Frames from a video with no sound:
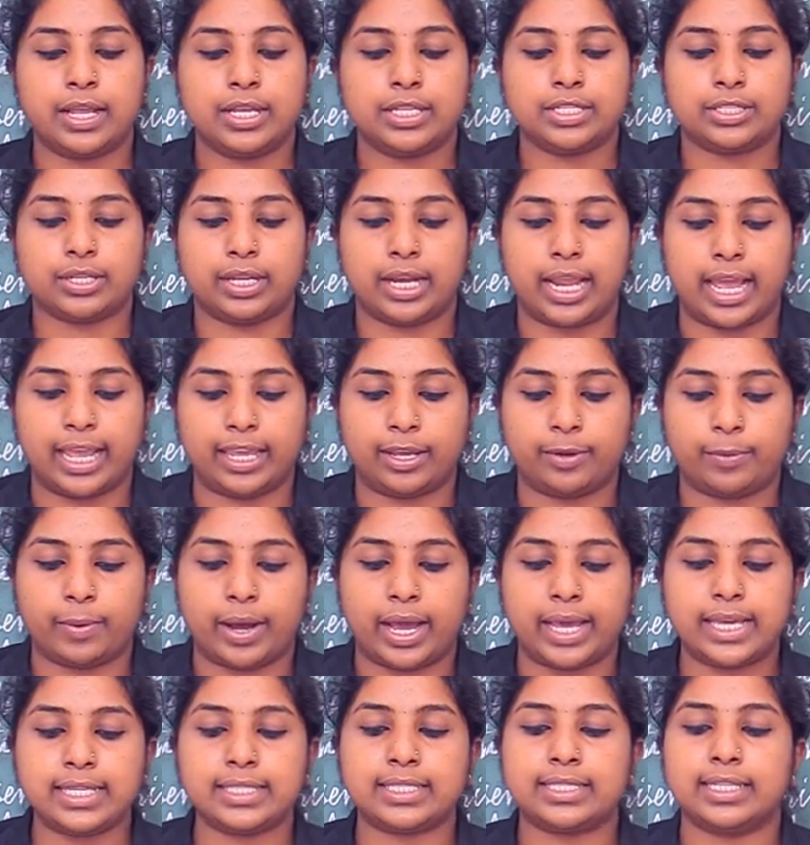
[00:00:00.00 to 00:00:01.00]
So
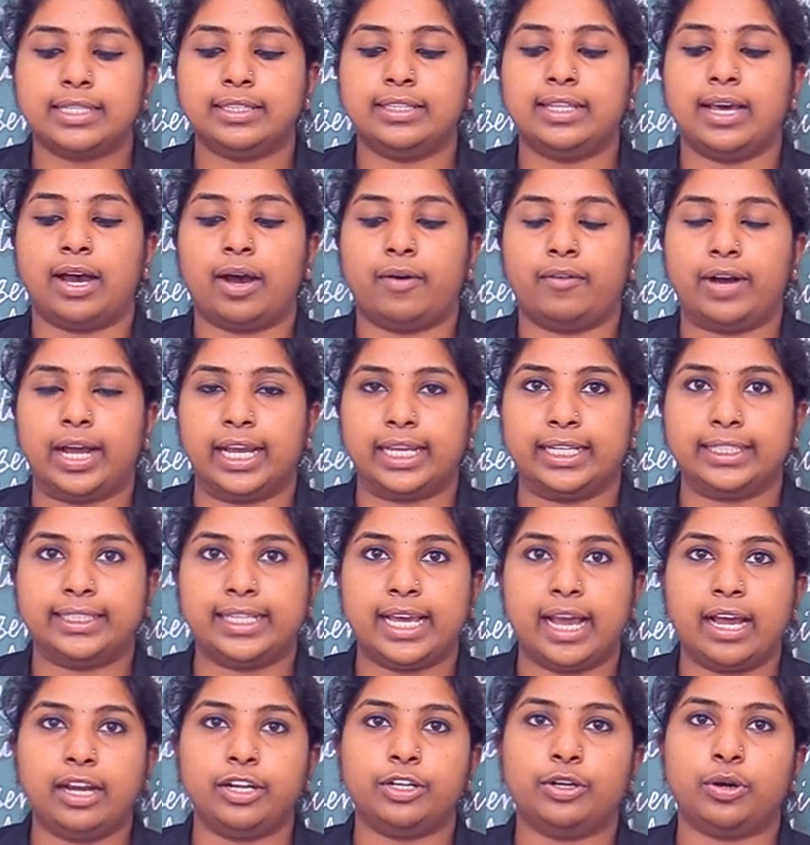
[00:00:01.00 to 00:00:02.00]
likewise, the Vaidya